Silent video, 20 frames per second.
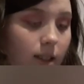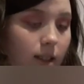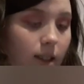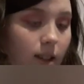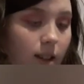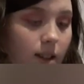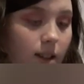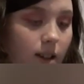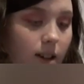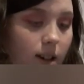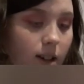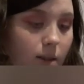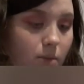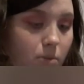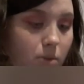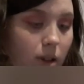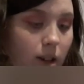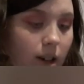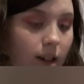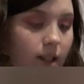Designer
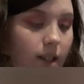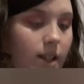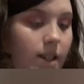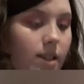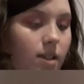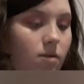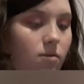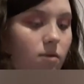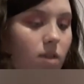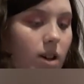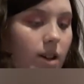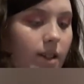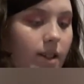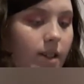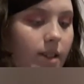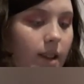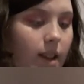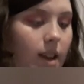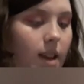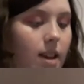Blood is a
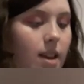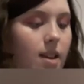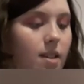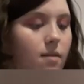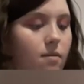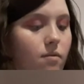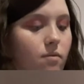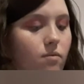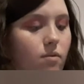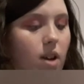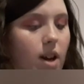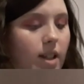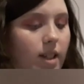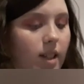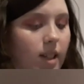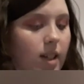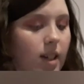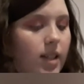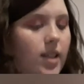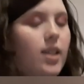rusty red
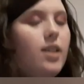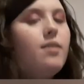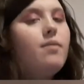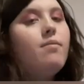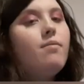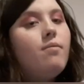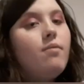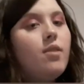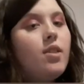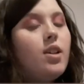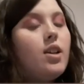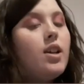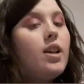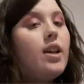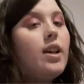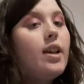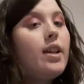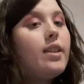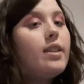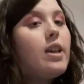colour.
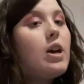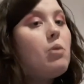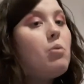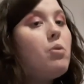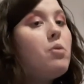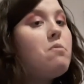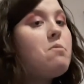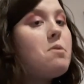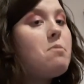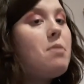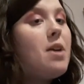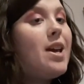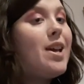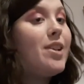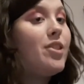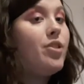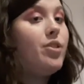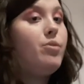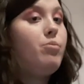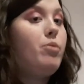There will be
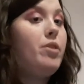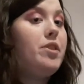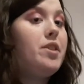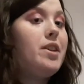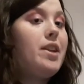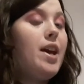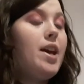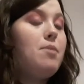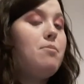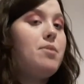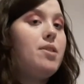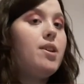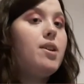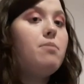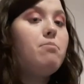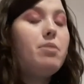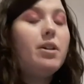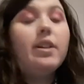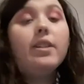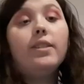pictures with the names up
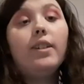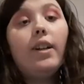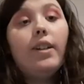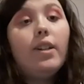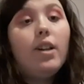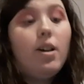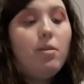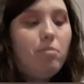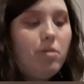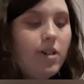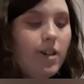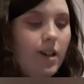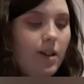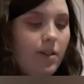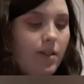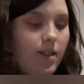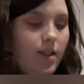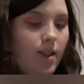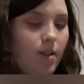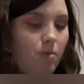because I know I'm
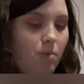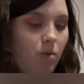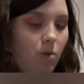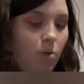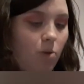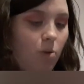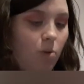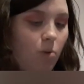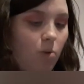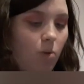pronouncing them all